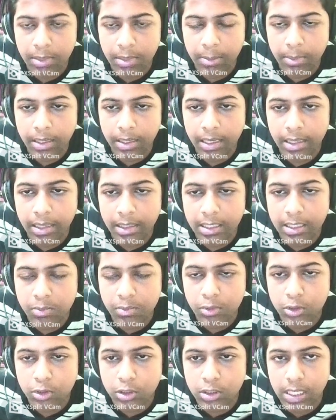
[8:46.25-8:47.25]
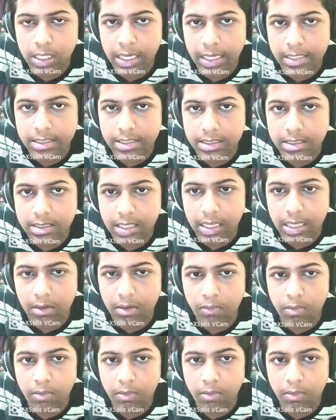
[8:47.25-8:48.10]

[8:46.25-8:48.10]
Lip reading: means it may be in this position as